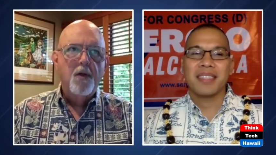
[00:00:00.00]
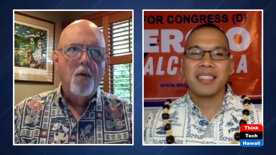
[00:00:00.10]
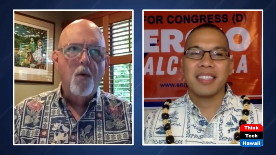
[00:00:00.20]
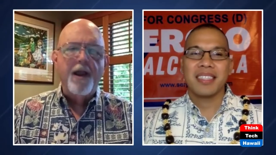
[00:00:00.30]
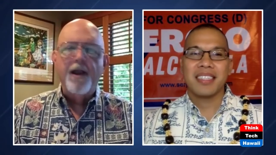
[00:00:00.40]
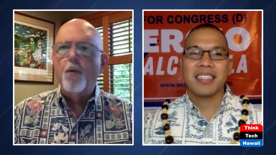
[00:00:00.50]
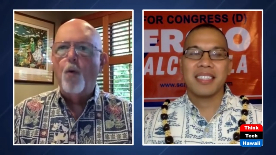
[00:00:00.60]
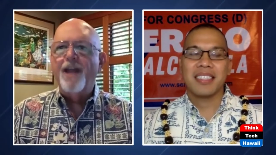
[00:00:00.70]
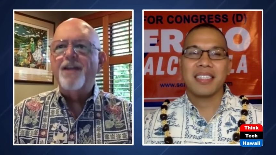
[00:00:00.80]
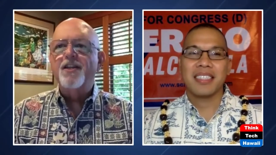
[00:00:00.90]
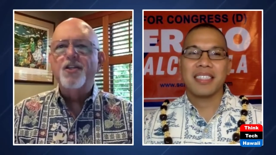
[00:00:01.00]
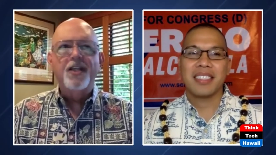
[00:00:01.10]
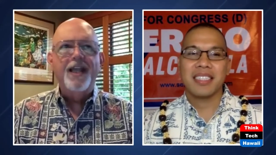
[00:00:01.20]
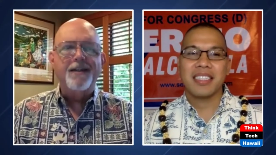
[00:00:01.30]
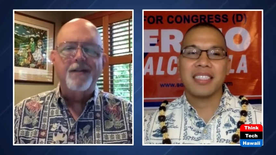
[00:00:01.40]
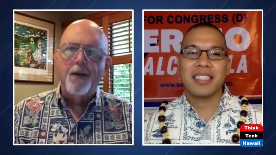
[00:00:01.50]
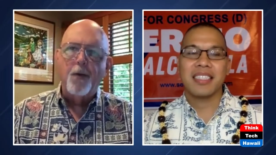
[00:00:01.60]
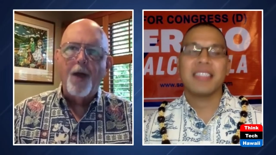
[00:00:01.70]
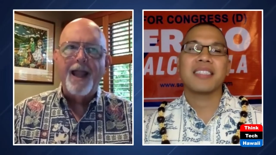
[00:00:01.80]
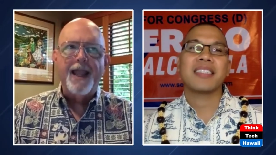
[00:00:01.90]
Speaker 1: Where when did you get to
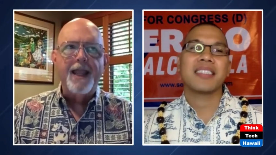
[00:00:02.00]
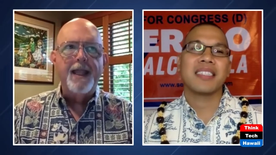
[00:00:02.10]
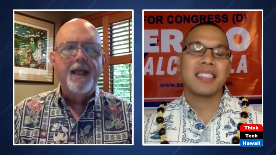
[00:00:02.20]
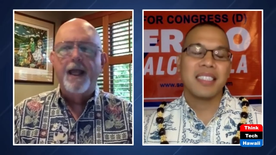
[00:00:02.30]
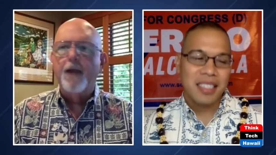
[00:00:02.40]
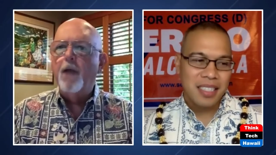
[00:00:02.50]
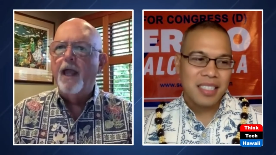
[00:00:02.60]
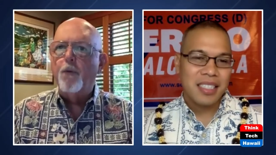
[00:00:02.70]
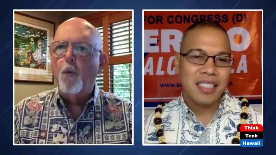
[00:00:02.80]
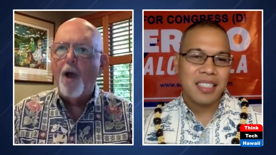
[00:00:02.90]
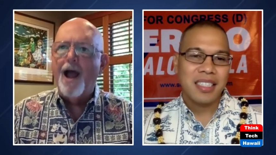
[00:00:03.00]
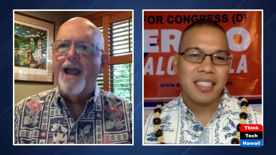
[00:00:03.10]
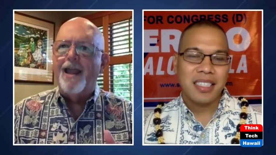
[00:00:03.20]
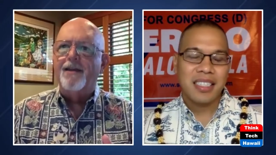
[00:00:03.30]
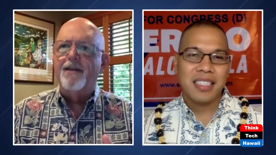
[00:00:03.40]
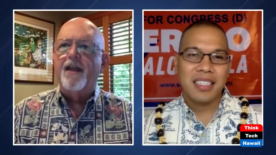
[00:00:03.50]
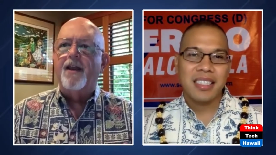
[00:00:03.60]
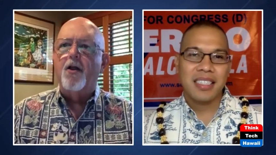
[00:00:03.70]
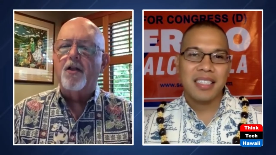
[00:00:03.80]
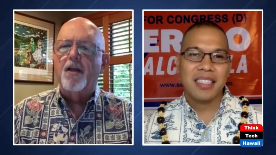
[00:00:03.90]
Hawaii, and and why did that
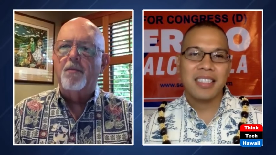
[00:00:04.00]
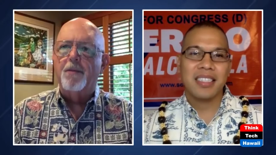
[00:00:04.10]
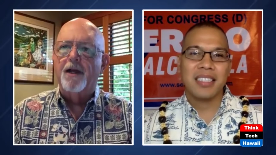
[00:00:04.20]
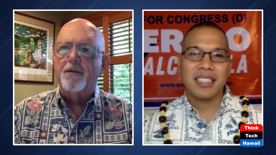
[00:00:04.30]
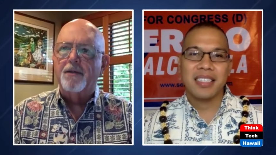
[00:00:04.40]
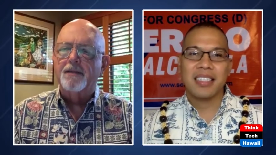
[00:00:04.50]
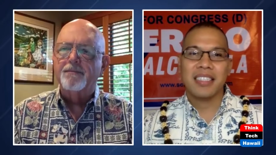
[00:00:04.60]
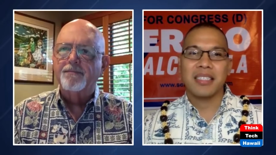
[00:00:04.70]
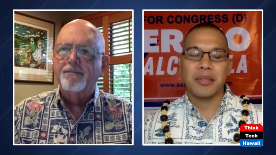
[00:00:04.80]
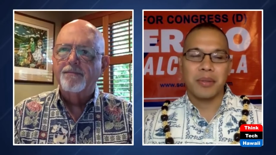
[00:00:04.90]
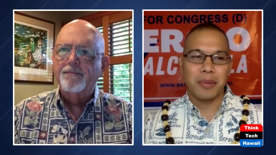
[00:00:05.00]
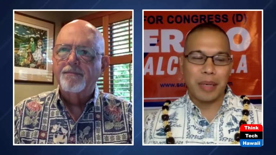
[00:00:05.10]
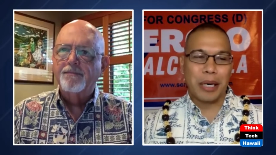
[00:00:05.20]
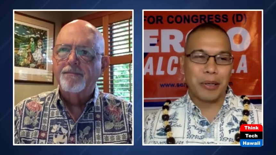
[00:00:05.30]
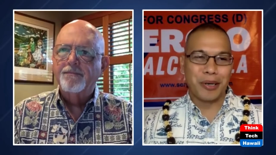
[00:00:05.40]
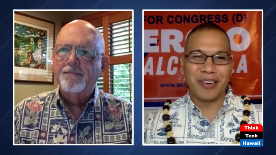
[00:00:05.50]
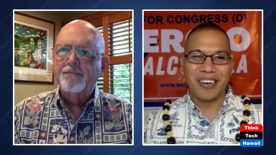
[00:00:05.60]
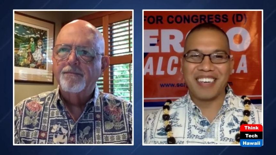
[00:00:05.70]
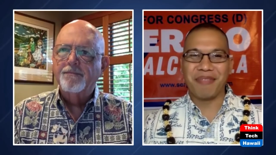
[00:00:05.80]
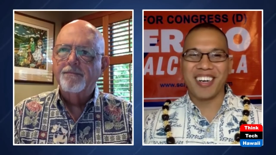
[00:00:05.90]
all come about?
Speaker 2: Oh, all
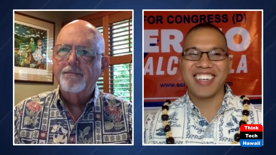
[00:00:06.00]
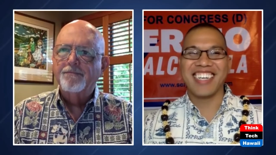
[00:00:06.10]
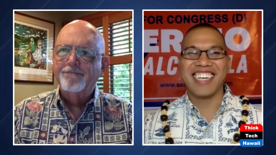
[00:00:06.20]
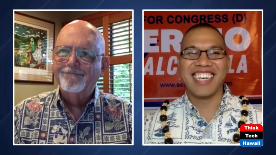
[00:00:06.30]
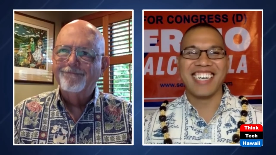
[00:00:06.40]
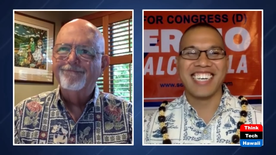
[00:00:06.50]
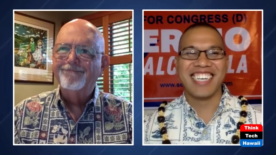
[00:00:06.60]
right, Mark. um,